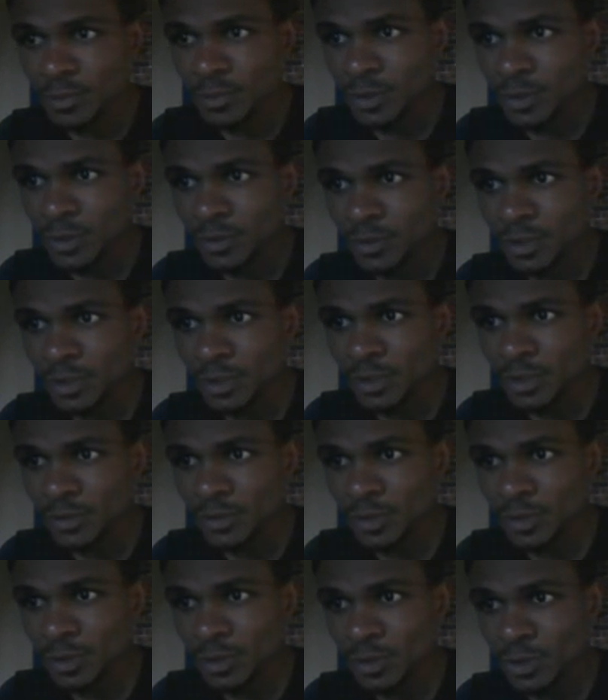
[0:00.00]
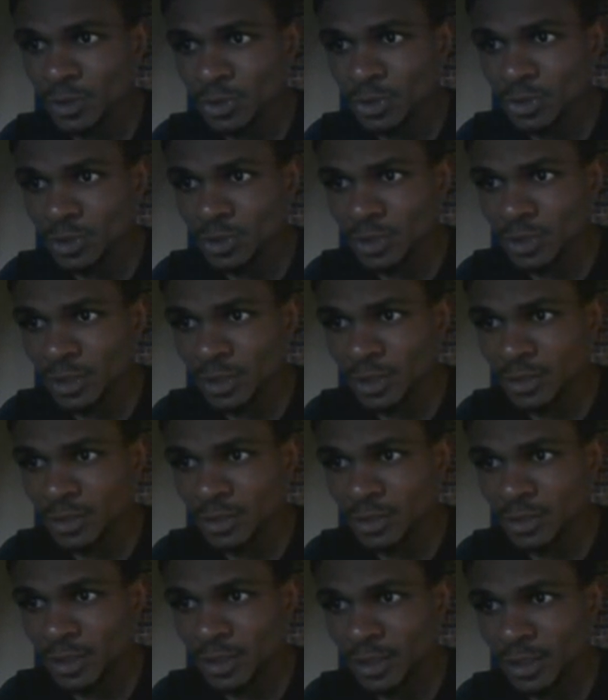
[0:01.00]
first of all, what you insert is
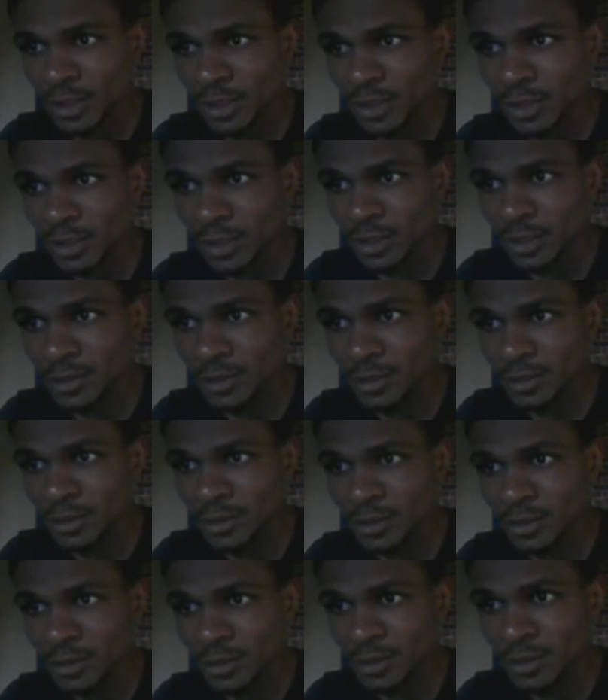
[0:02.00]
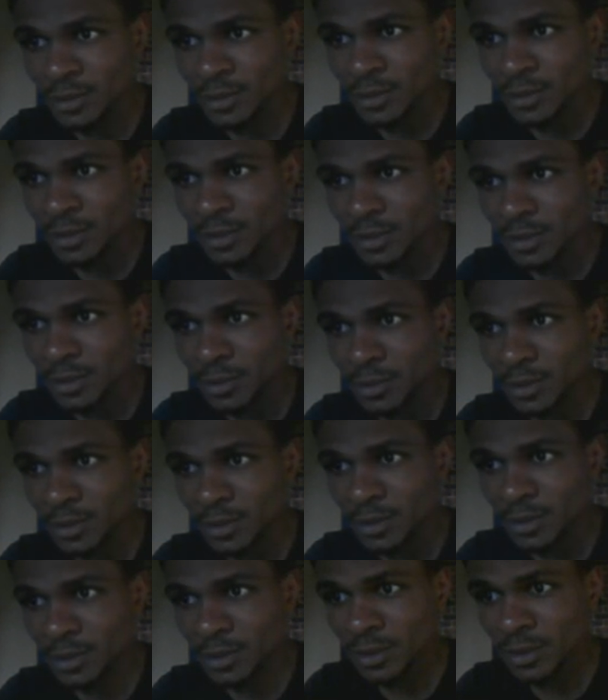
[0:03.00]
a rack, right? The Simatic
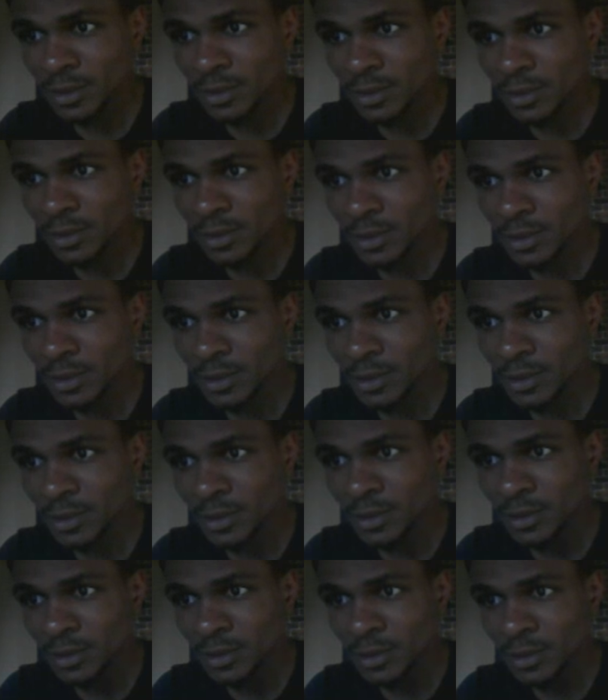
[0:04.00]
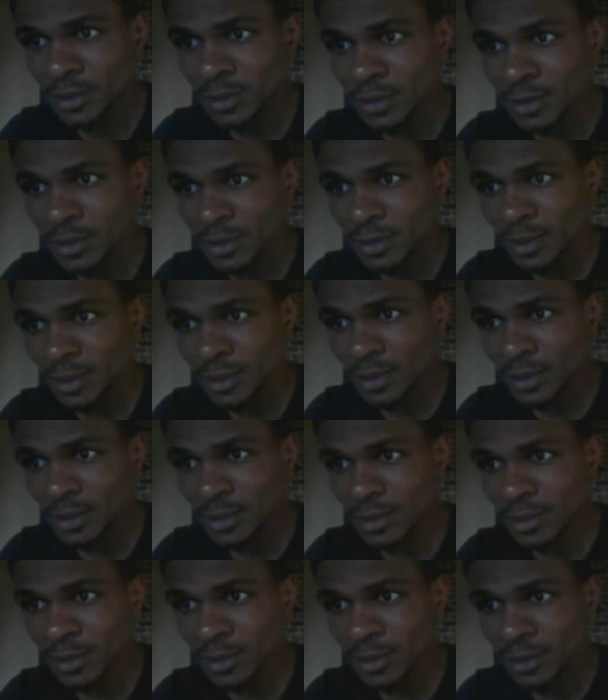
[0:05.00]
300 rack,
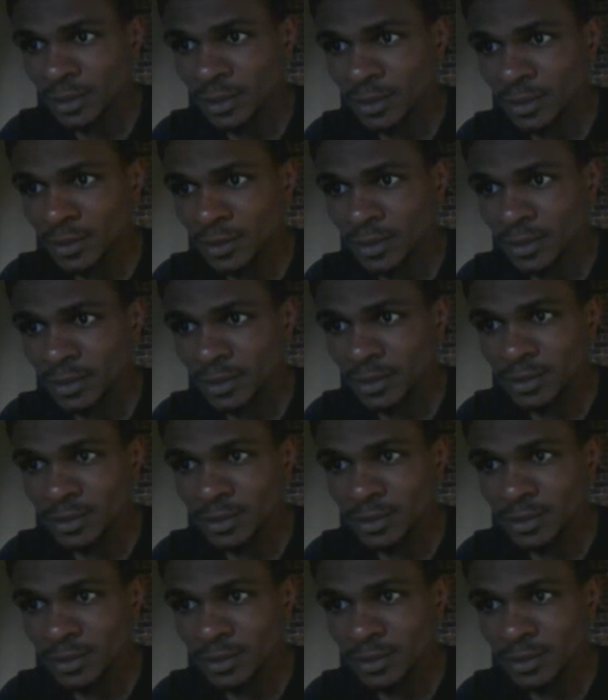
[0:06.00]
insert.